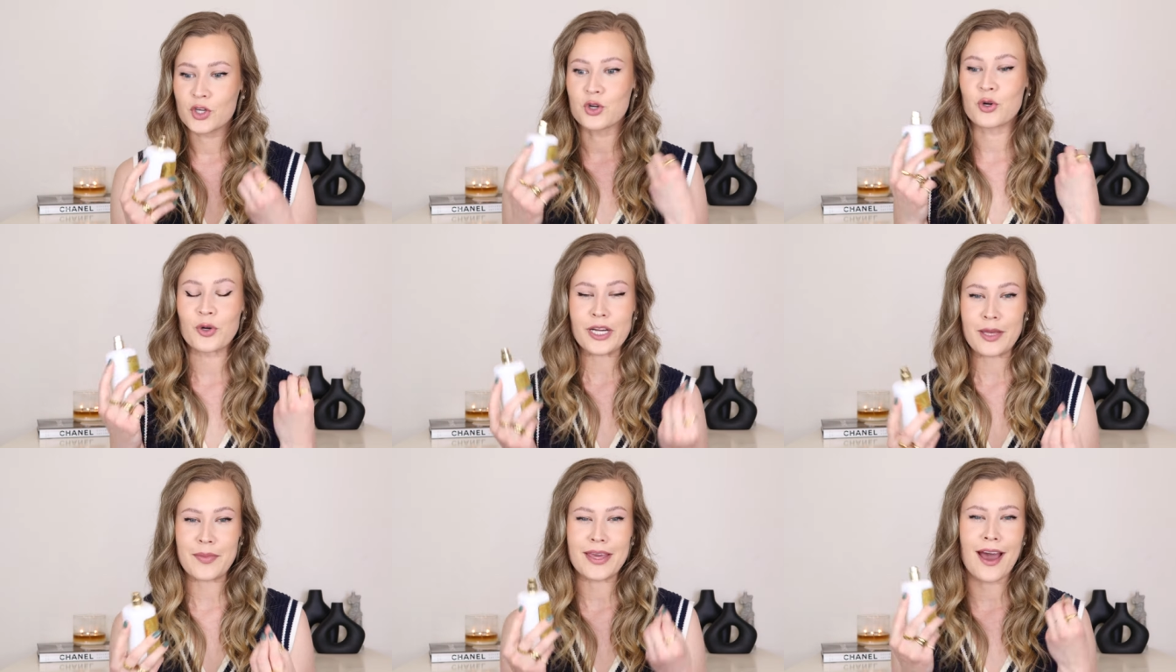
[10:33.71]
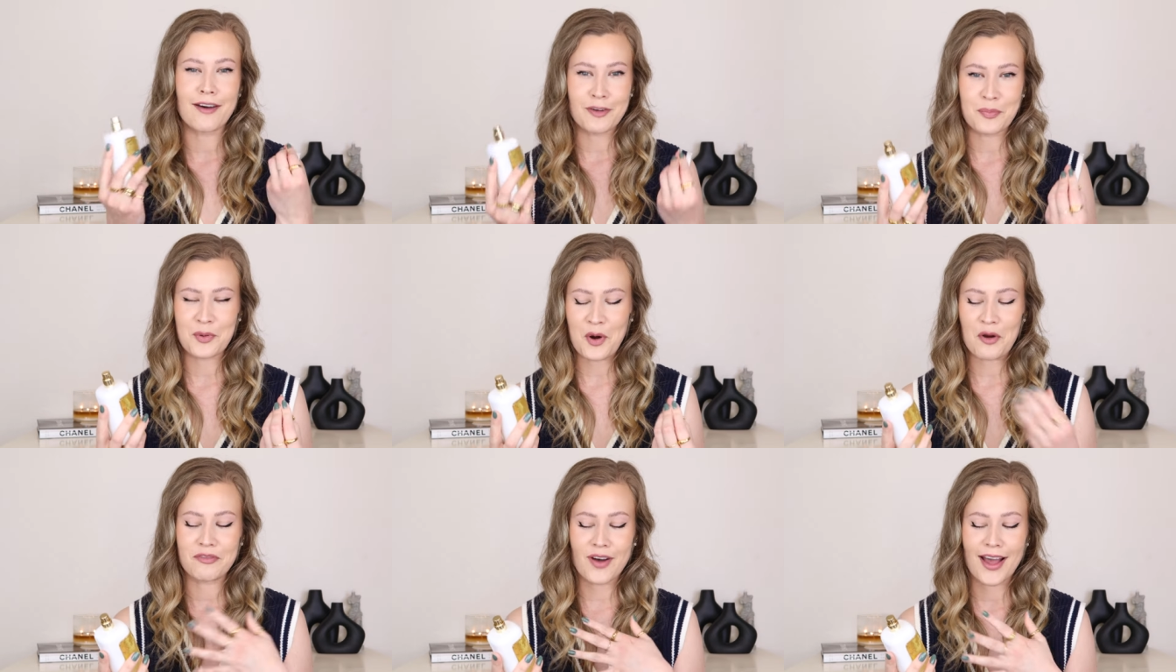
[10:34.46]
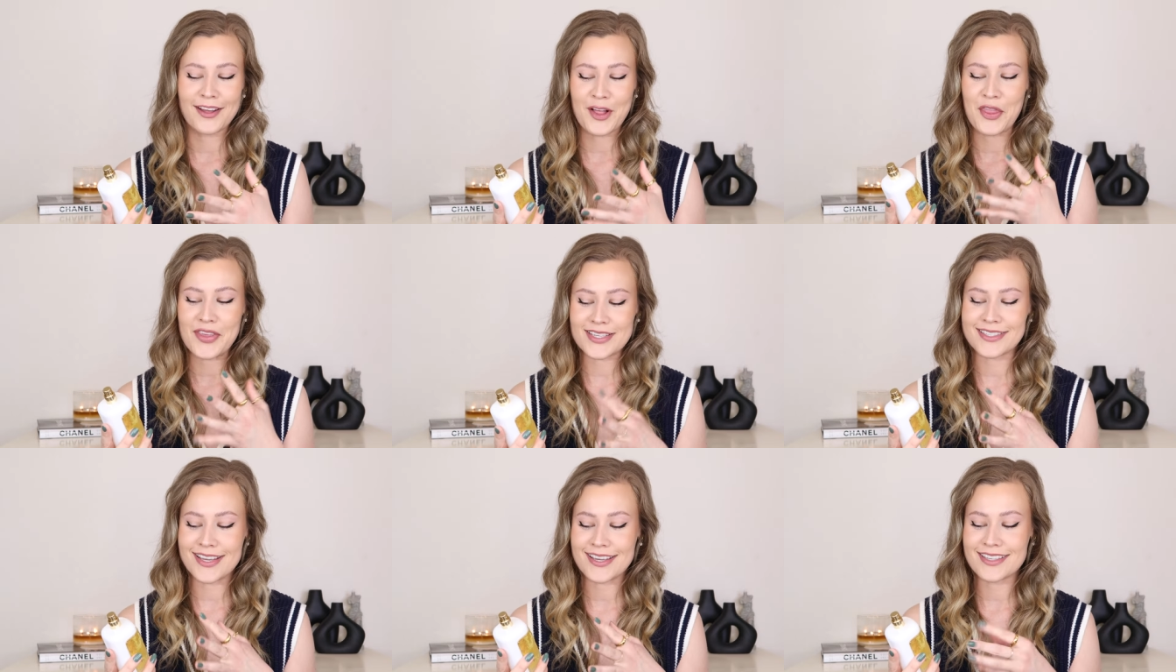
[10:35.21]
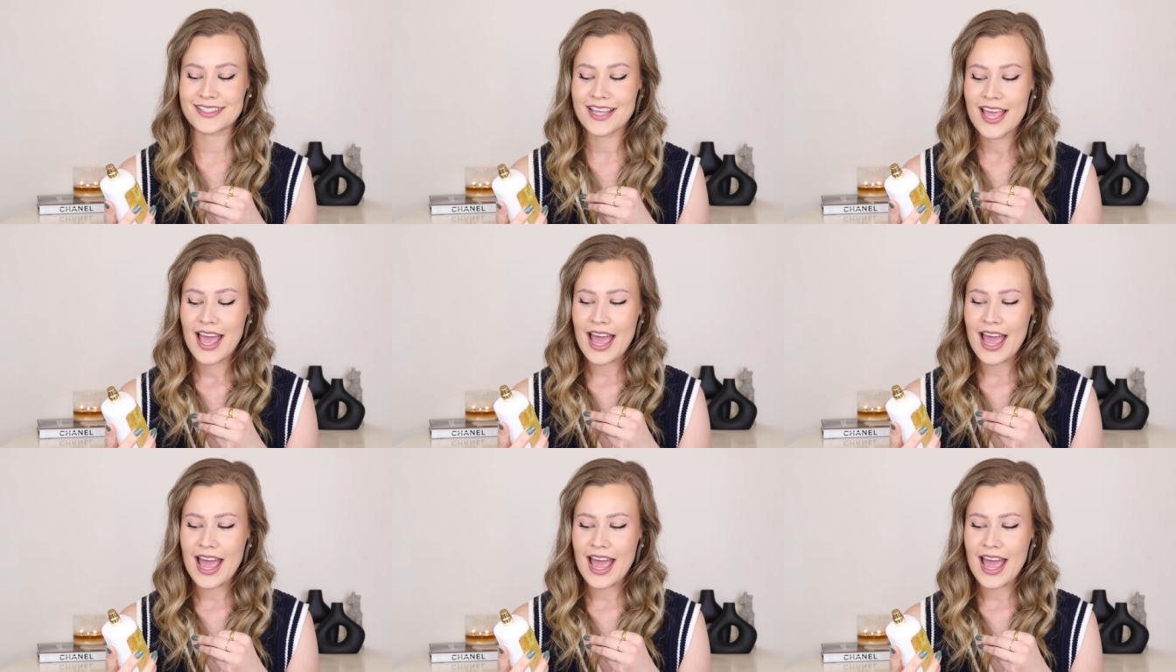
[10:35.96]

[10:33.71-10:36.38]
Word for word: creamy of a profile this is.